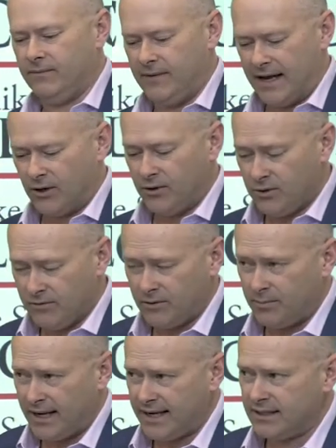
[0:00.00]

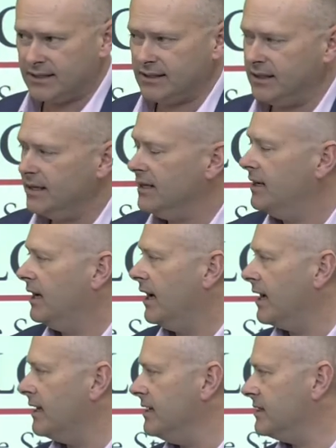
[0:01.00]
Vancouver-based,
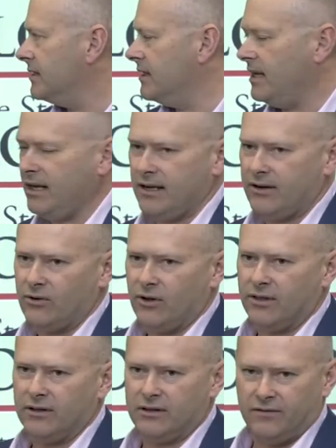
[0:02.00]
uh, listed here
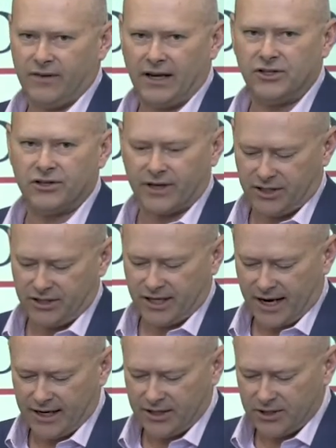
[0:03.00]
on the, the, Venture
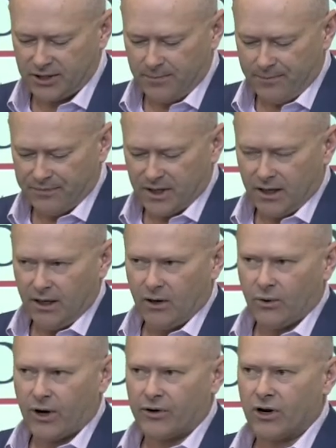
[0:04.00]
Exchange.
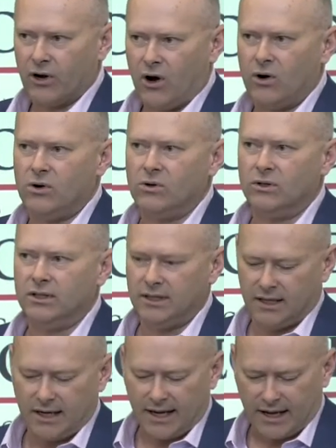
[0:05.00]
We're a gold
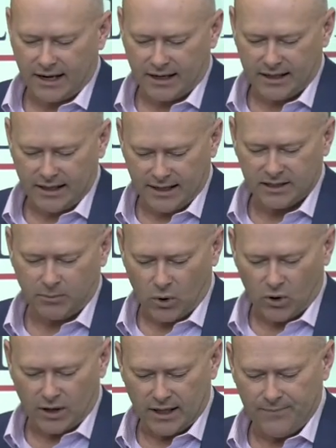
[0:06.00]
uh,
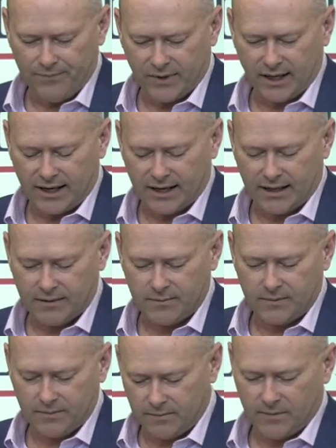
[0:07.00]
explorer.
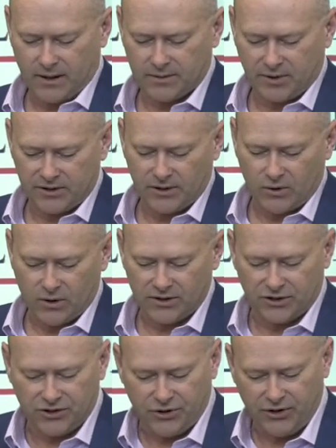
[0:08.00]
Um, I suppose you'd call us
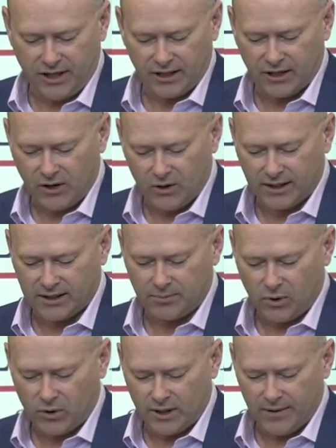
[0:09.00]
a junior gold
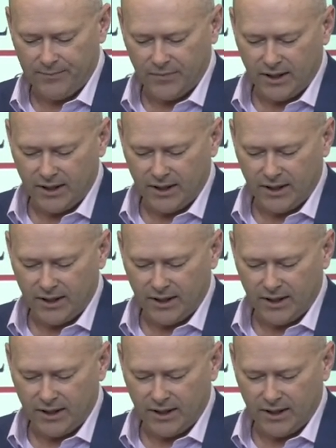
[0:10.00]
explorer.